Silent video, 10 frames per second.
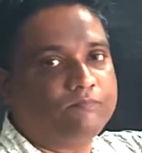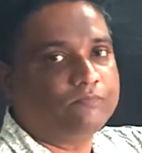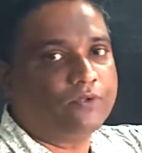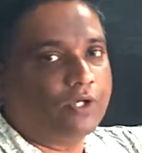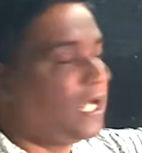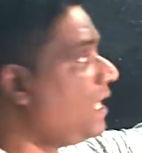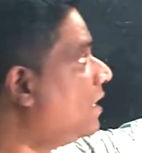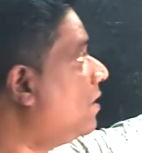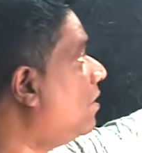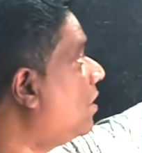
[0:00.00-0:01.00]
Okay.
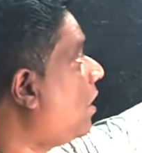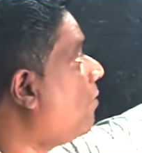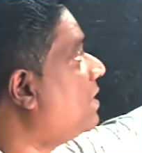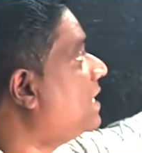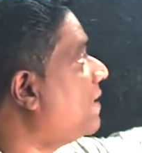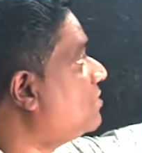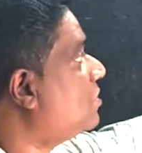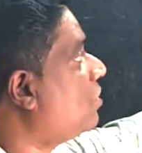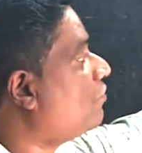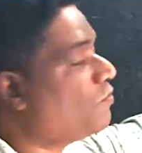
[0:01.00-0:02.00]
How many times do
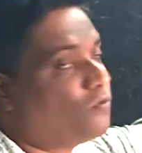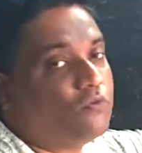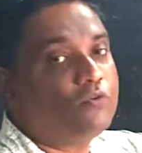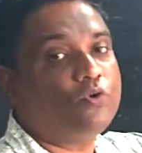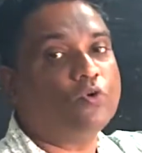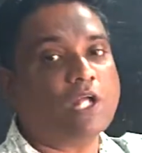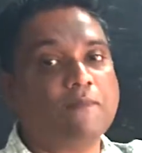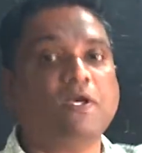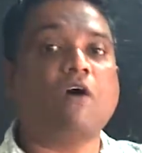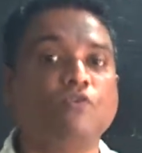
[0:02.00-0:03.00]
you have to move? 2 times.
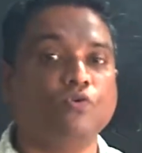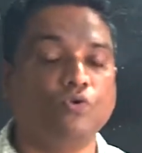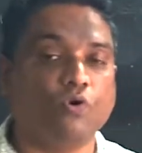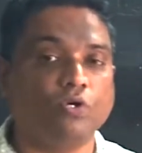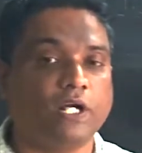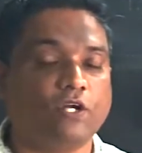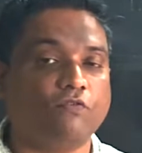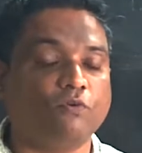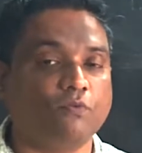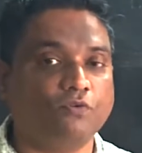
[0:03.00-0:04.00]
How you know that you have to
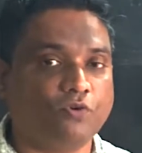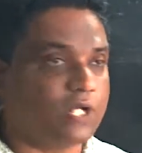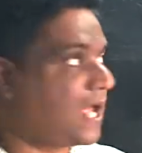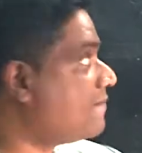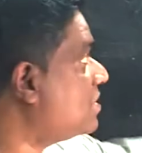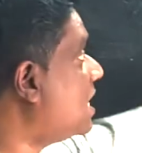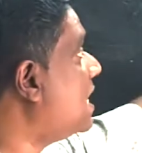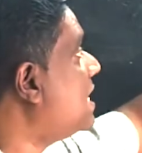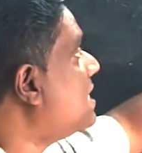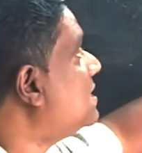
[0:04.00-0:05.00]
move 2 times?
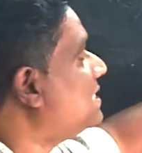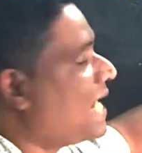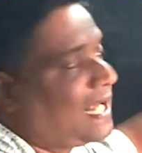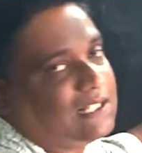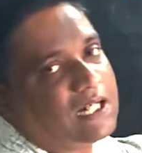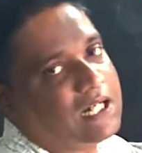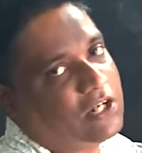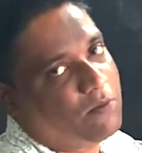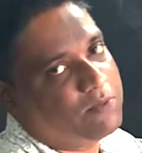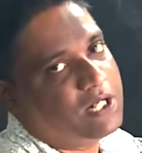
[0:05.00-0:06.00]
Check the
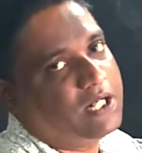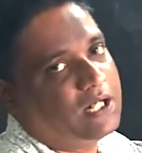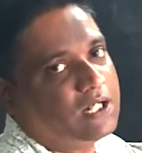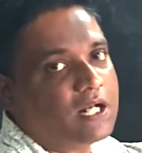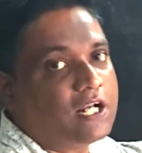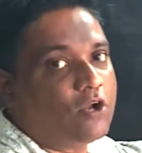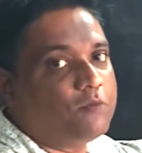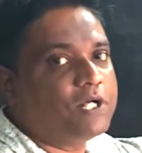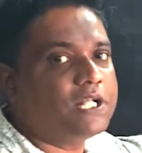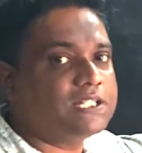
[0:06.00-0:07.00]
denominator. The
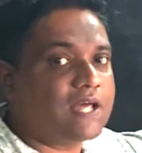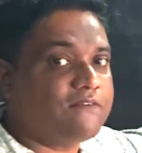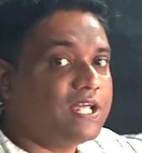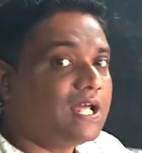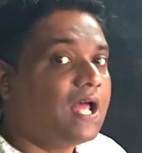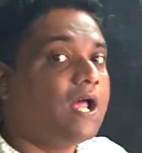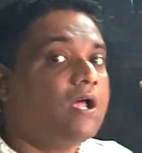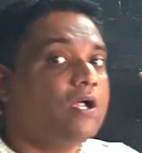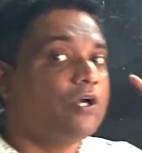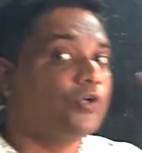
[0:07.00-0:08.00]
denominator is having
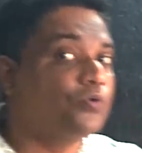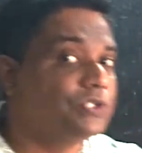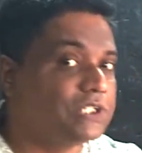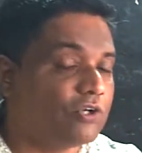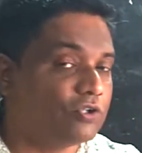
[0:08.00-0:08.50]
2 zeros.